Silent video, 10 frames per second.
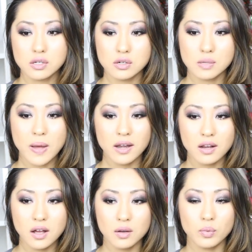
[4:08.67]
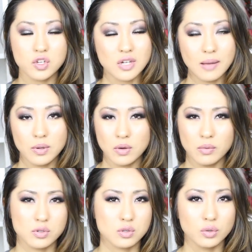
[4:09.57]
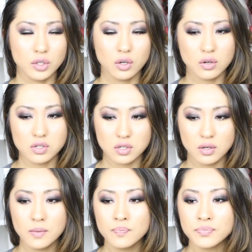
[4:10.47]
So depending on what job you want, what school you go to,